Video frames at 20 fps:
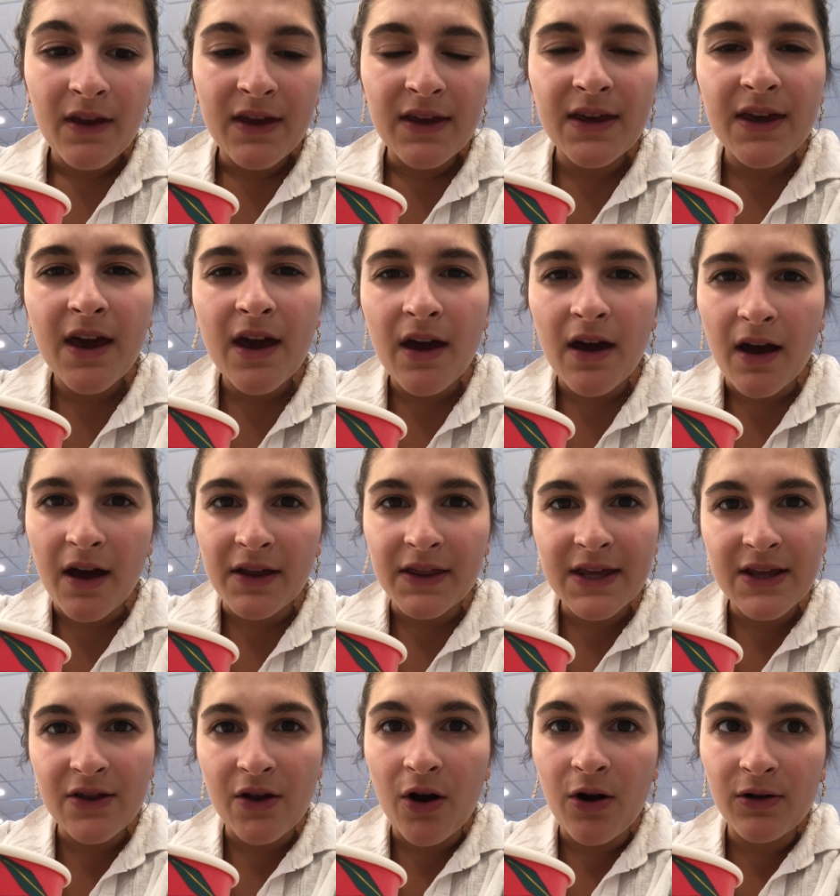yeah, I
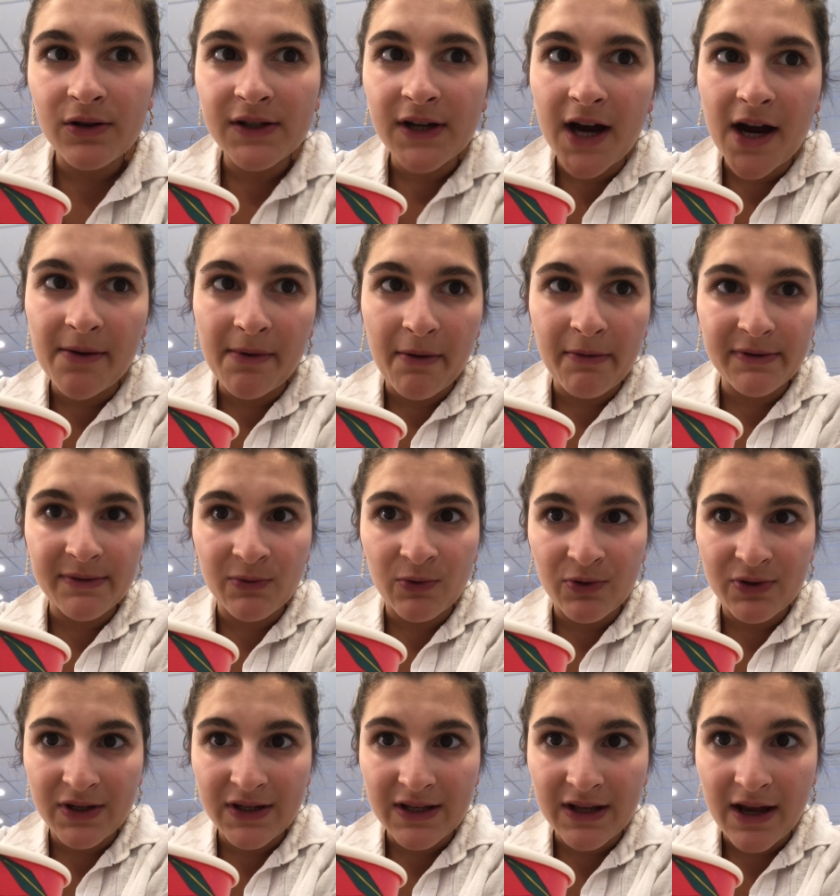think the whole time I was more
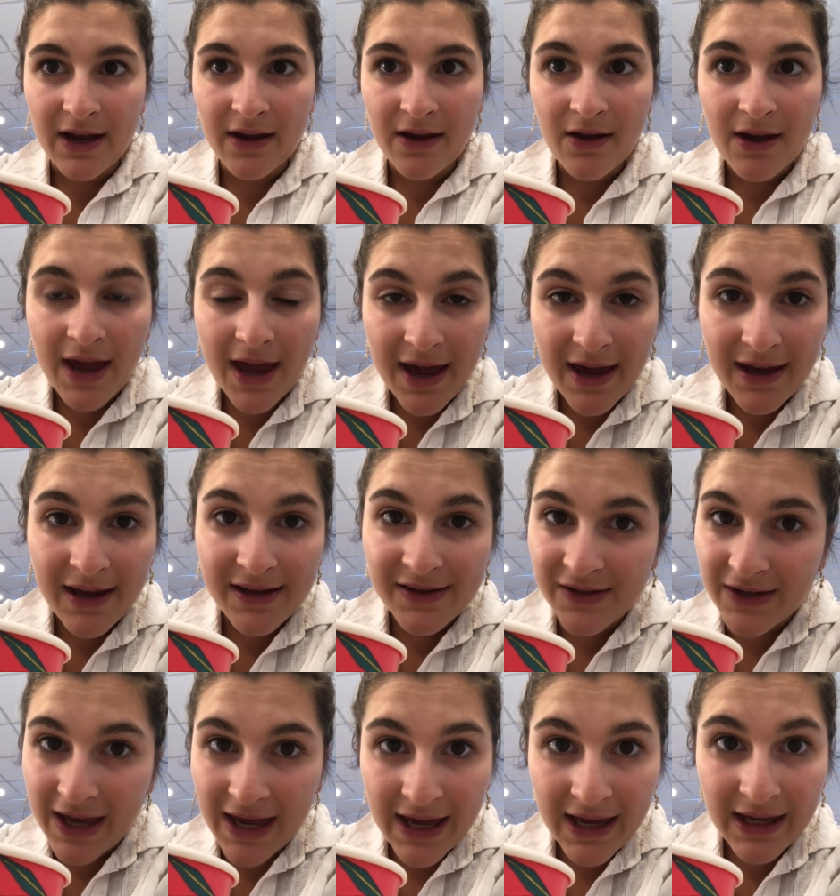just like, okay, it's
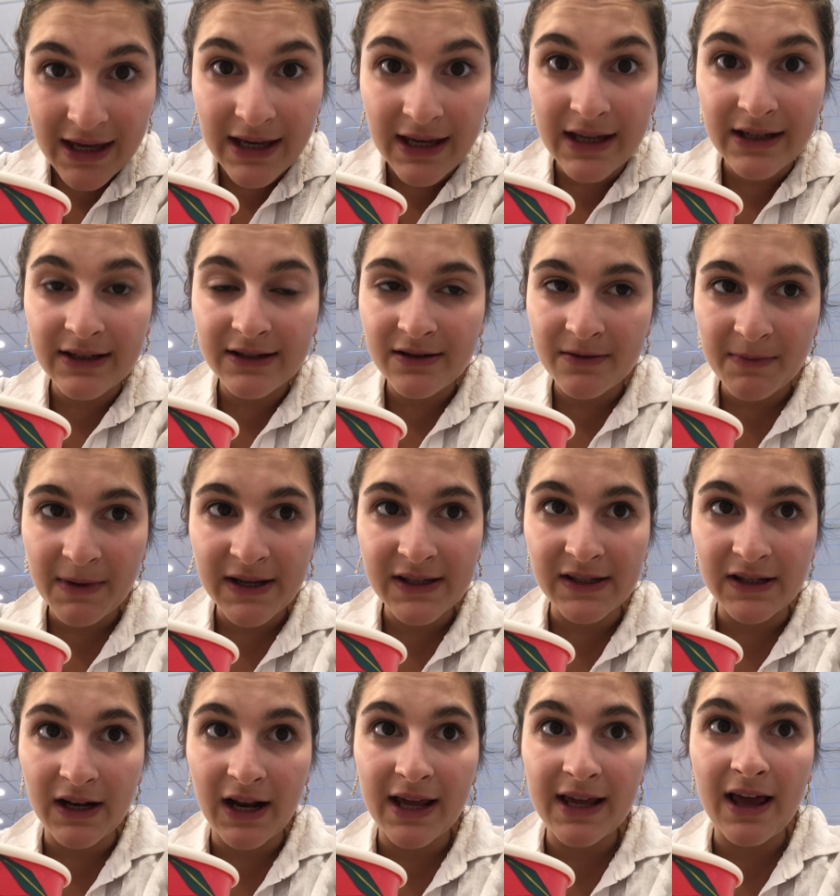okay, it doesn't matter.
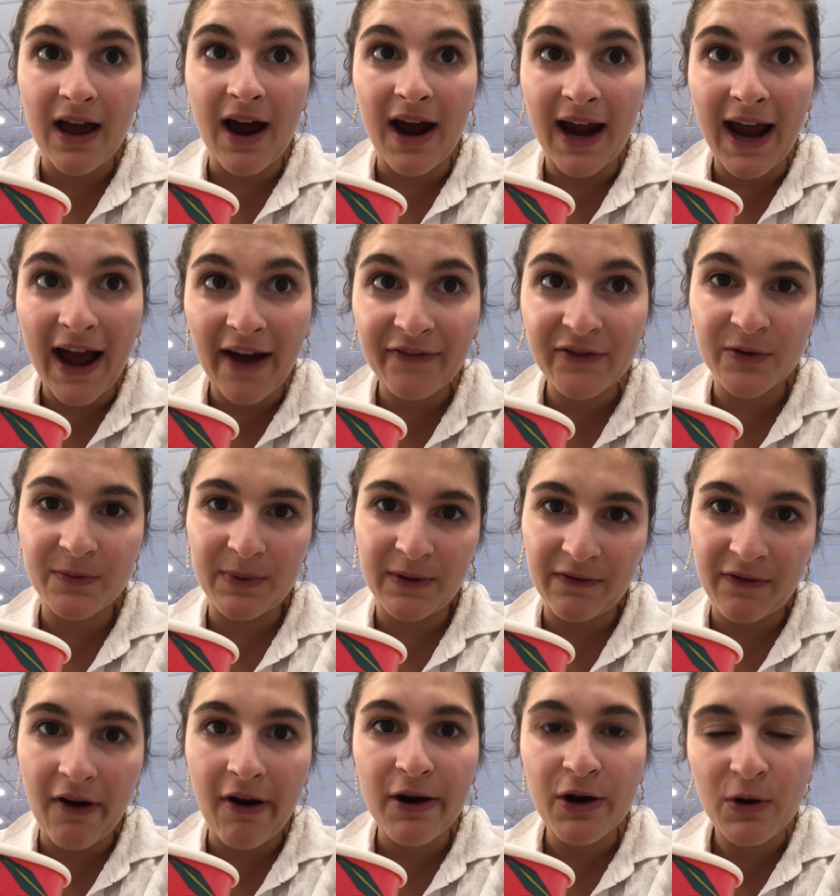Like, I have to be
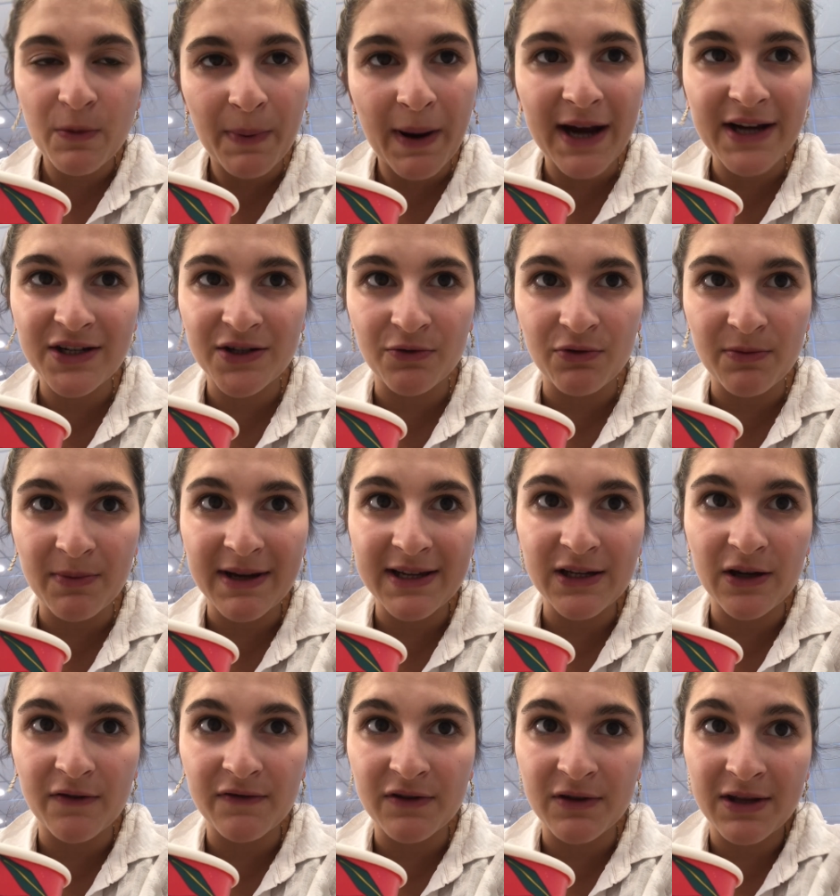very compassionate with
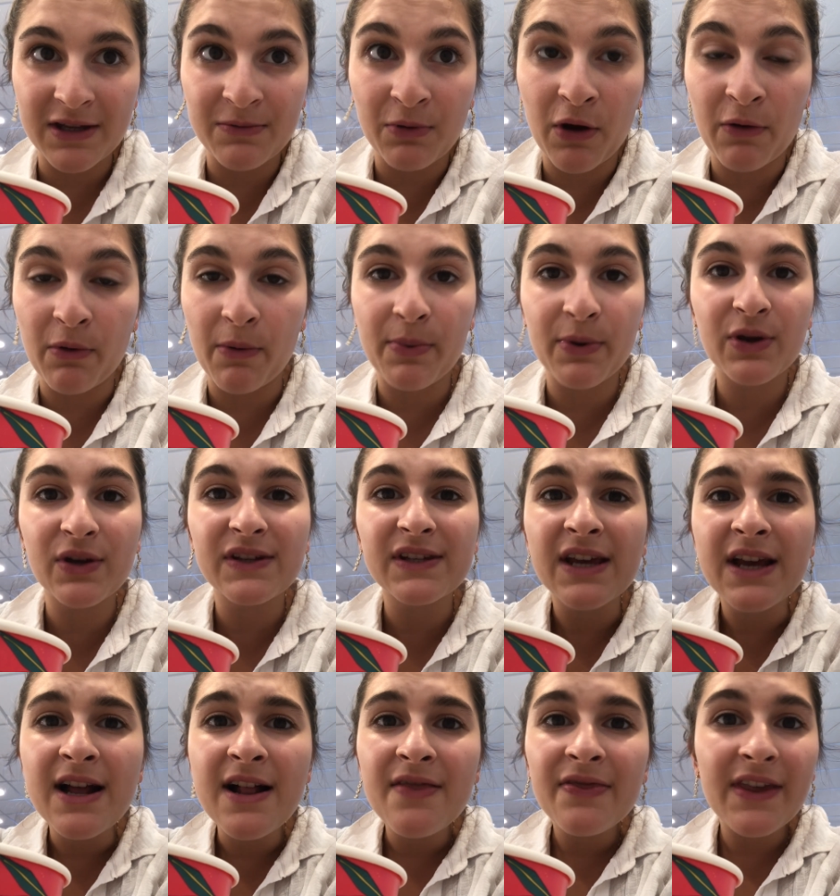myself in these moments, because
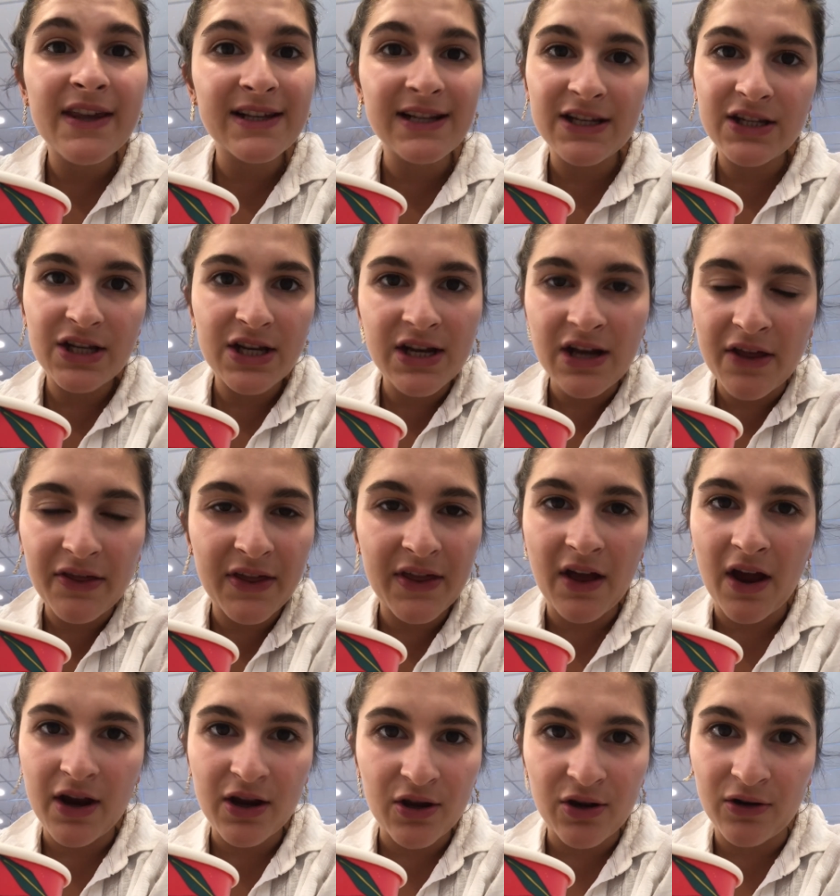there's literally nothing
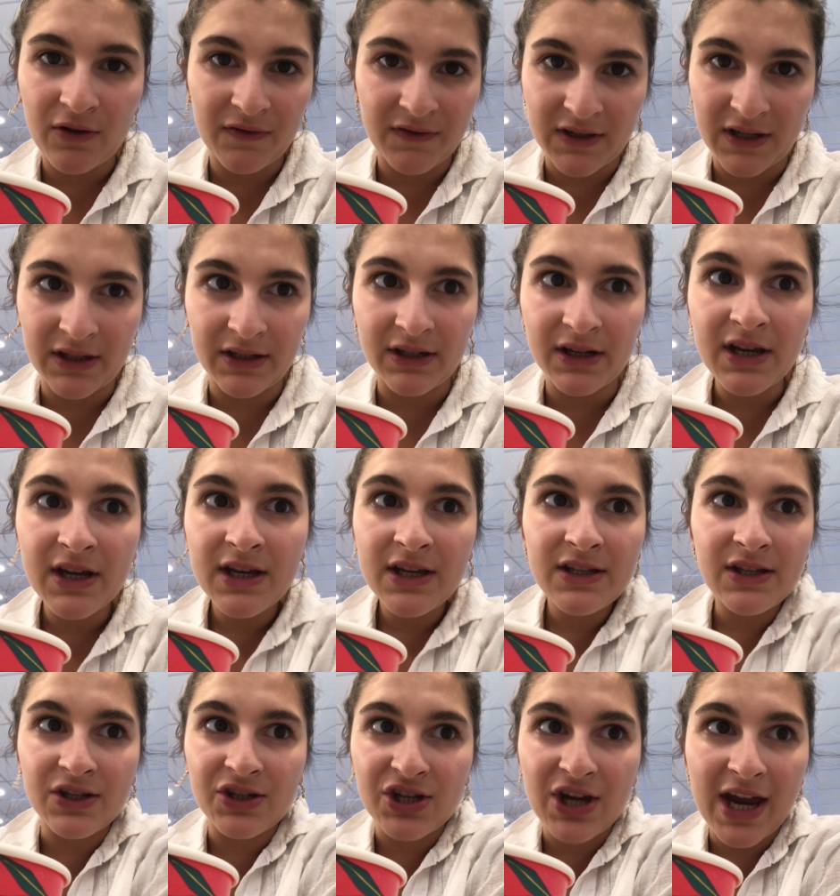I could have done
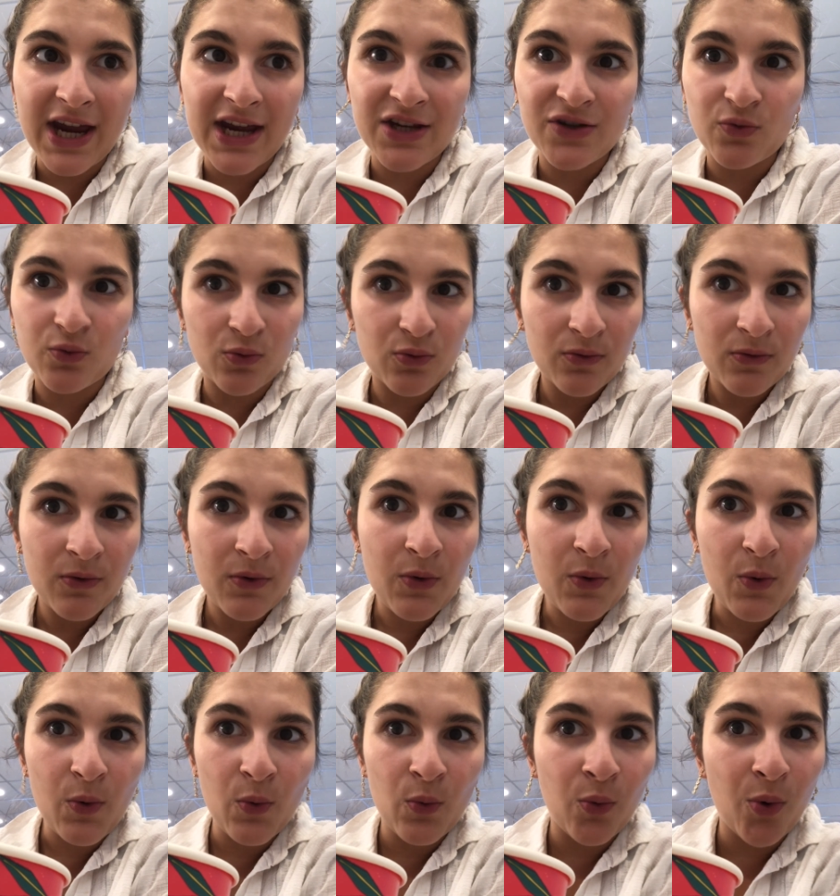to change
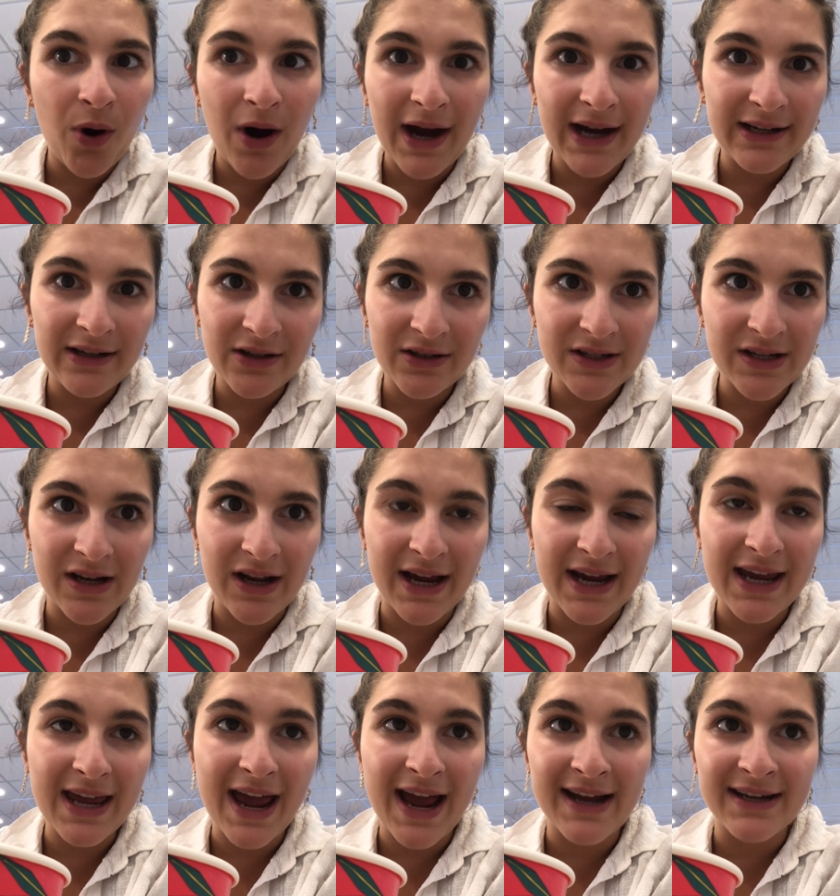what I looked
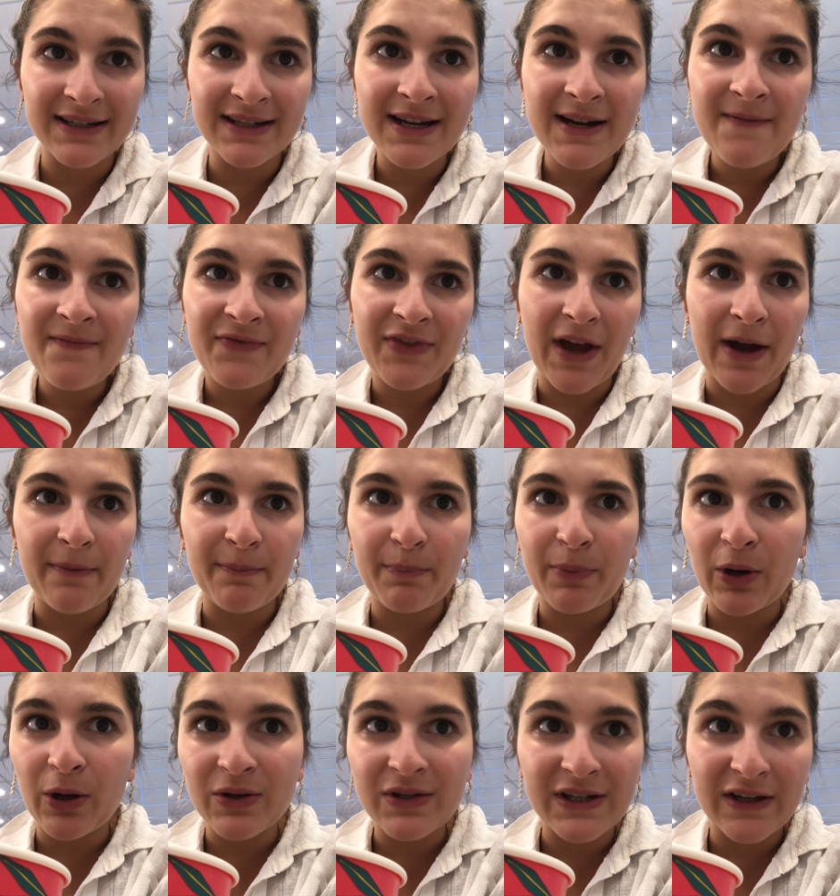like and that
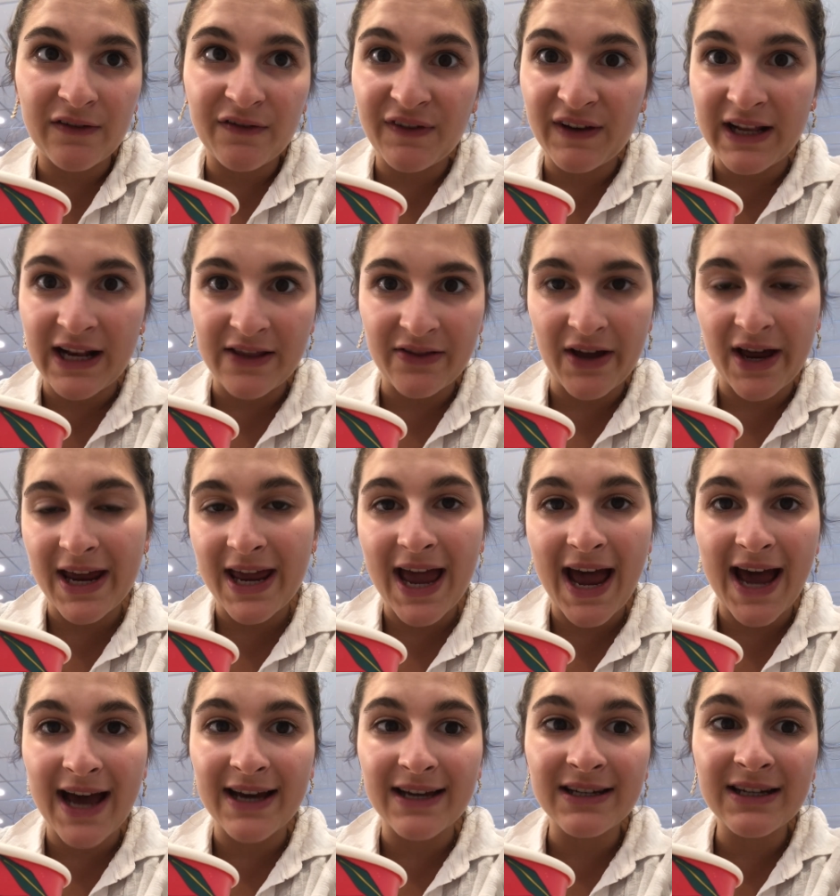bloating feeling that I
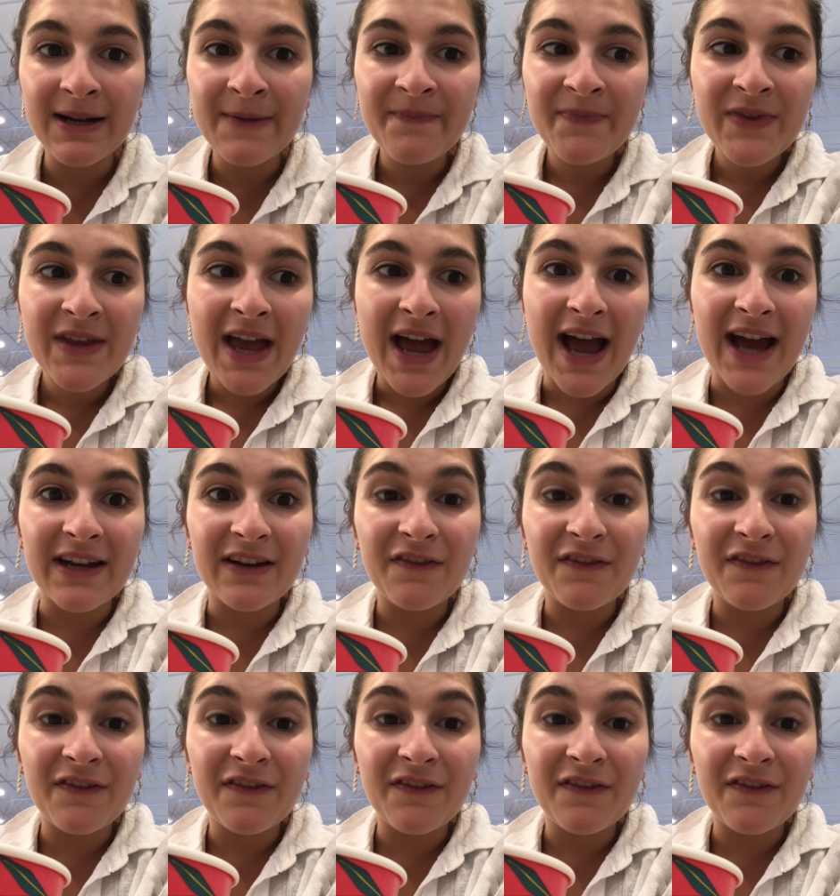had. And